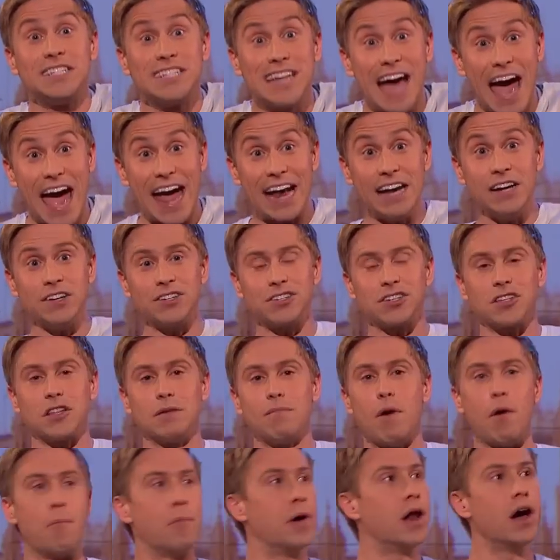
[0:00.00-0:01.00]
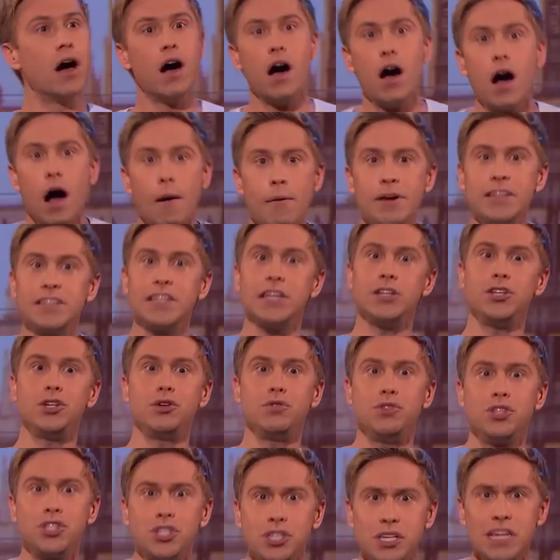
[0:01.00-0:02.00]
tense at the moment. I mean, did
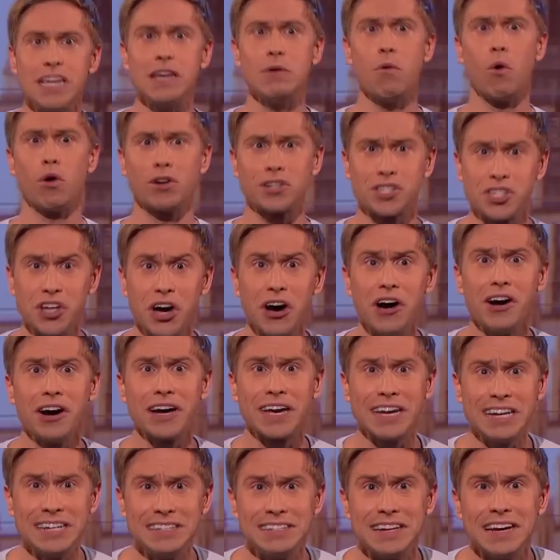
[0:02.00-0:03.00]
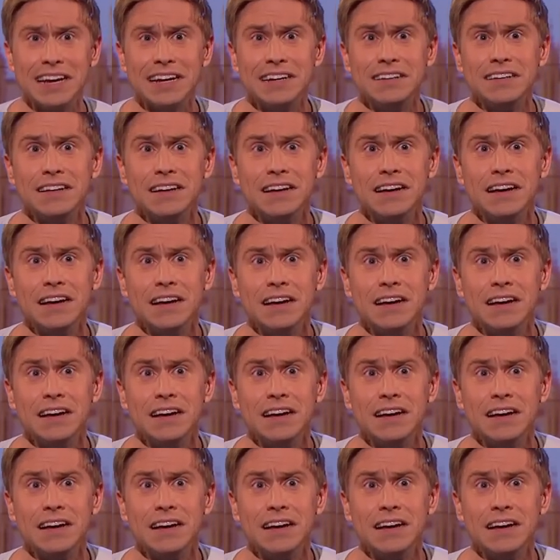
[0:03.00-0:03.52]
you see what Turkey did?